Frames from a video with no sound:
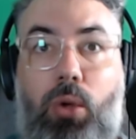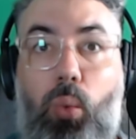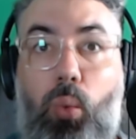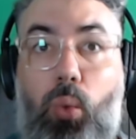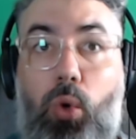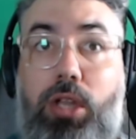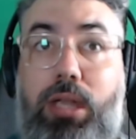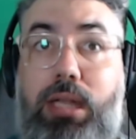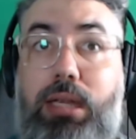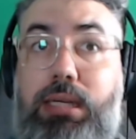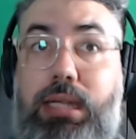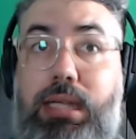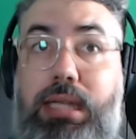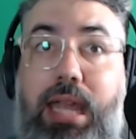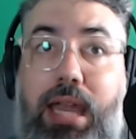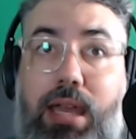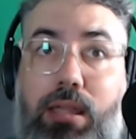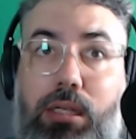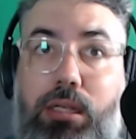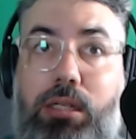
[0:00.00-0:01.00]
working
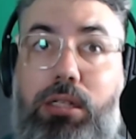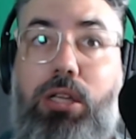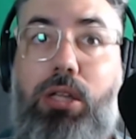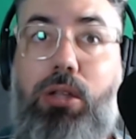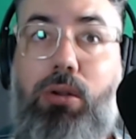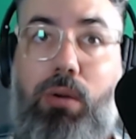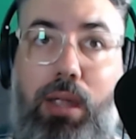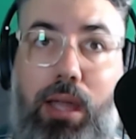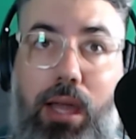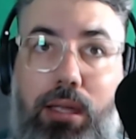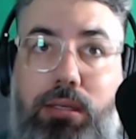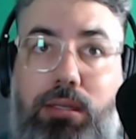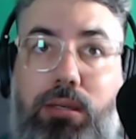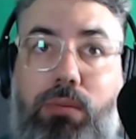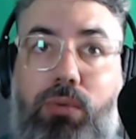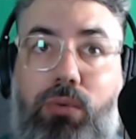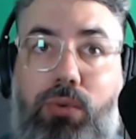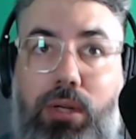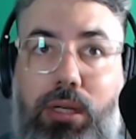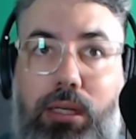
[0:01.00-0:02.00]
together to create
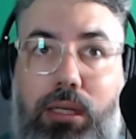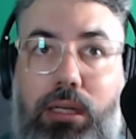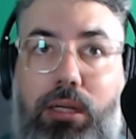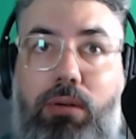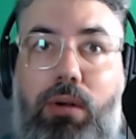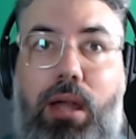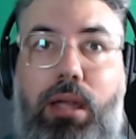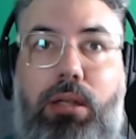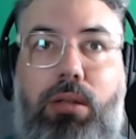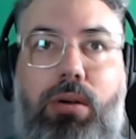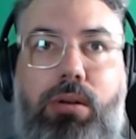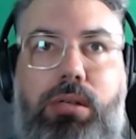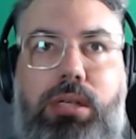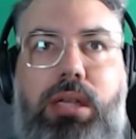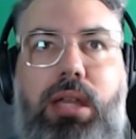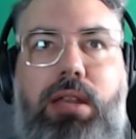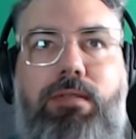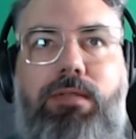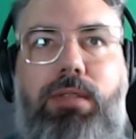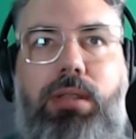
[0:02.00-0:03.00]
some really great
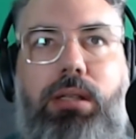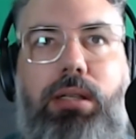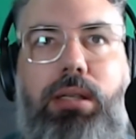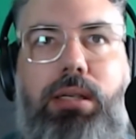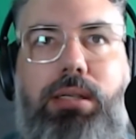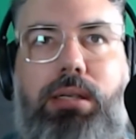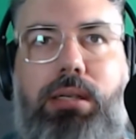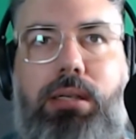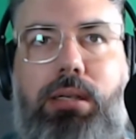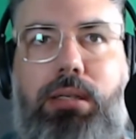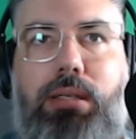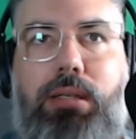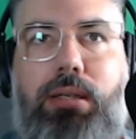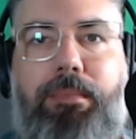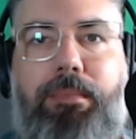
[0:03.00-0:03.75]
content for the listeners.